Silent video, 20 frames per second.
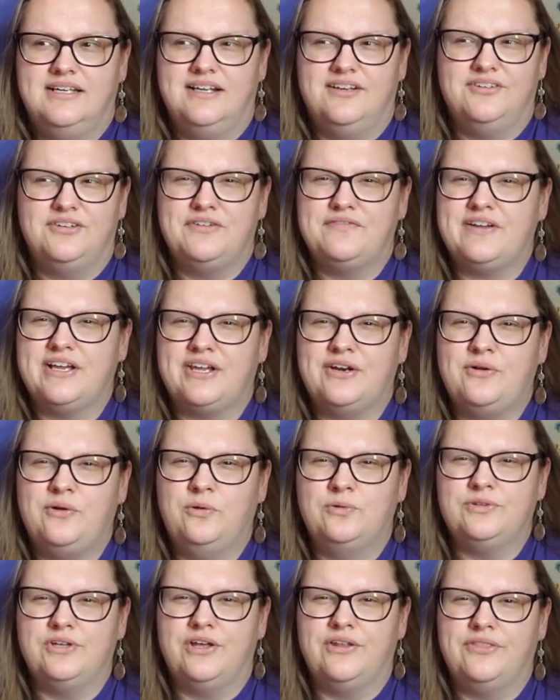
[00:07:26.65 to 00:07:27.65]
don't know if I could
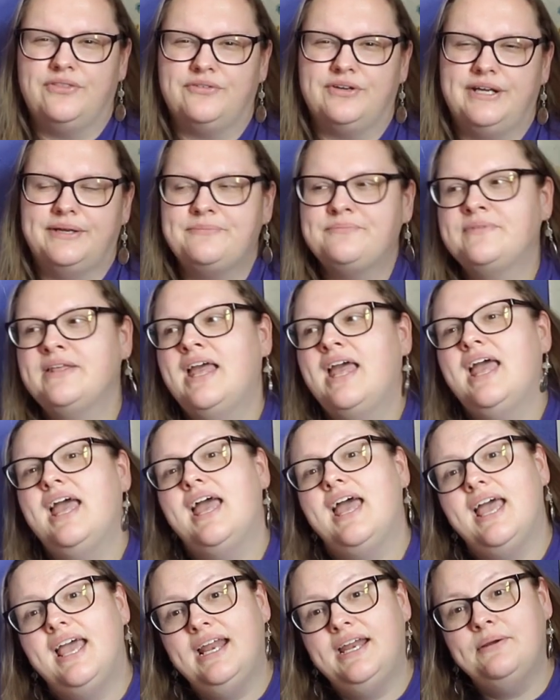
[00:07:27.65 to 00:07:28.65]
hold all three.
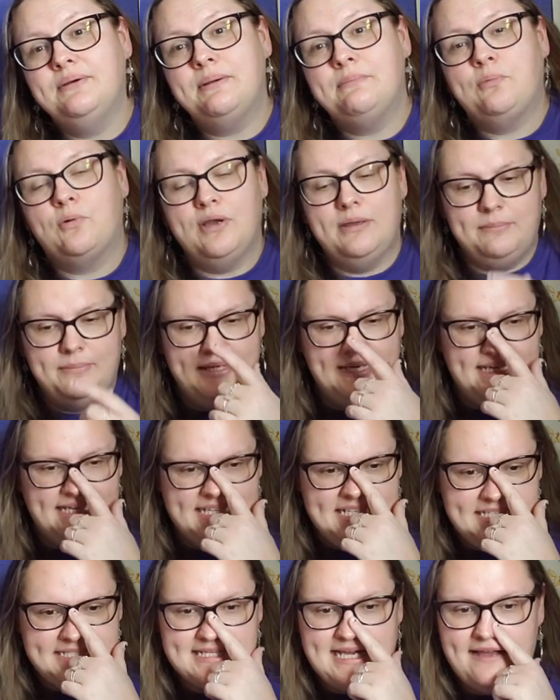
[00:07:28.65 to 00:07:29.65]
Anyway, point being
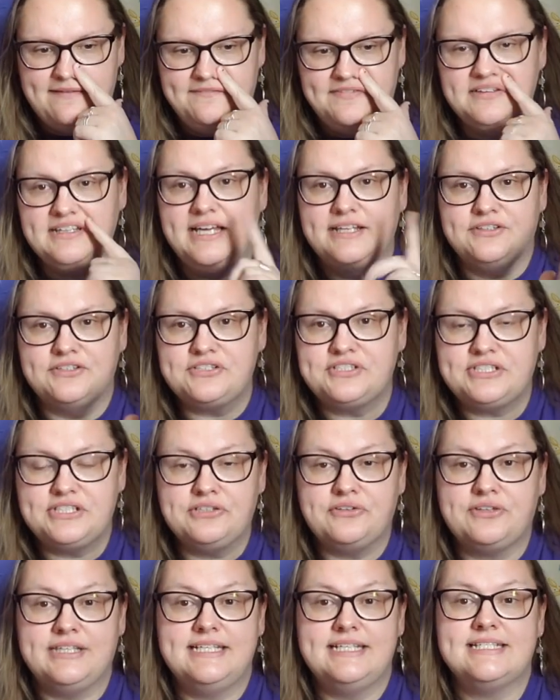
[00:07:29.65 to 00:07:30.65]
is I feel like there's
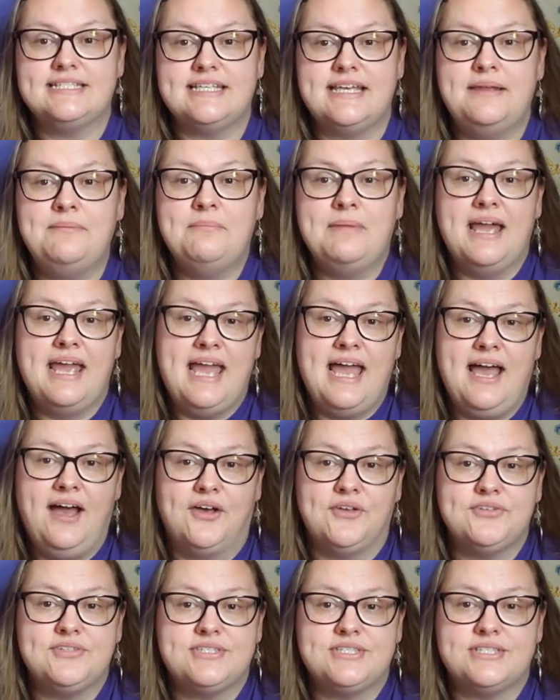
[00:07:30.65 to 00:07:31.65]
still things in my
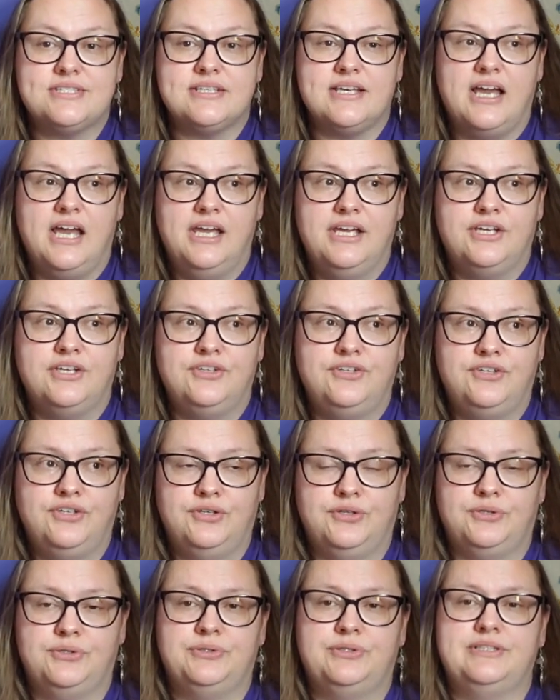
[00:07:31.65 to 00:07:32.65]
house I could
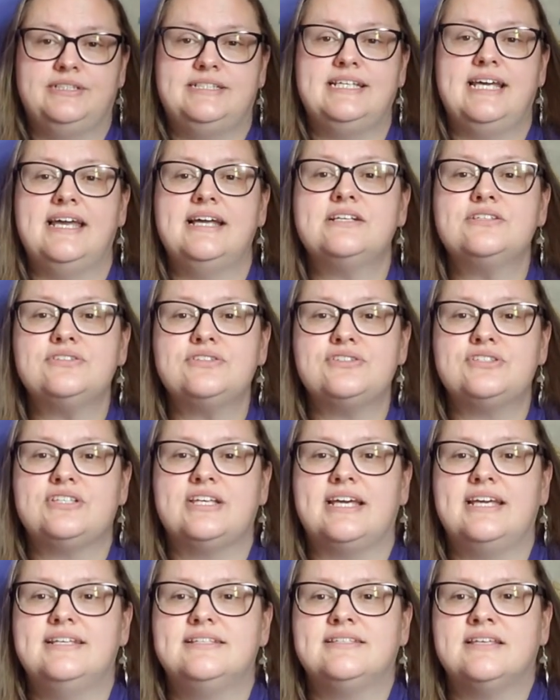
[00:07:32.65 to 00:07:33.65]
do to
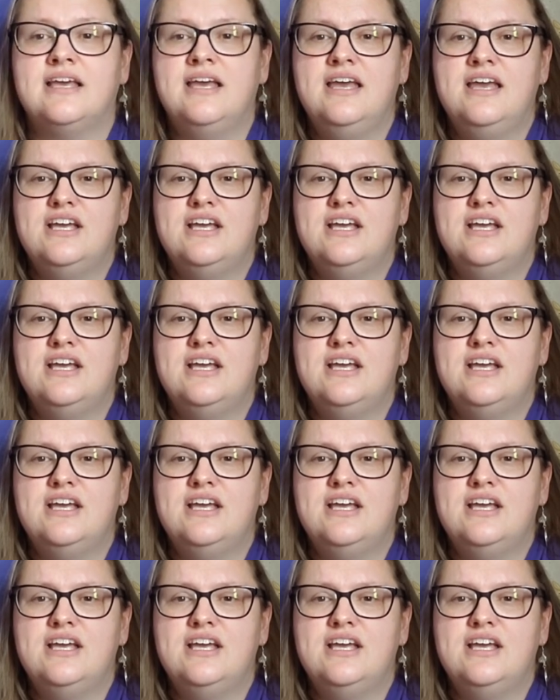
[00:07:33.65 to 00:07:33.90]
exercise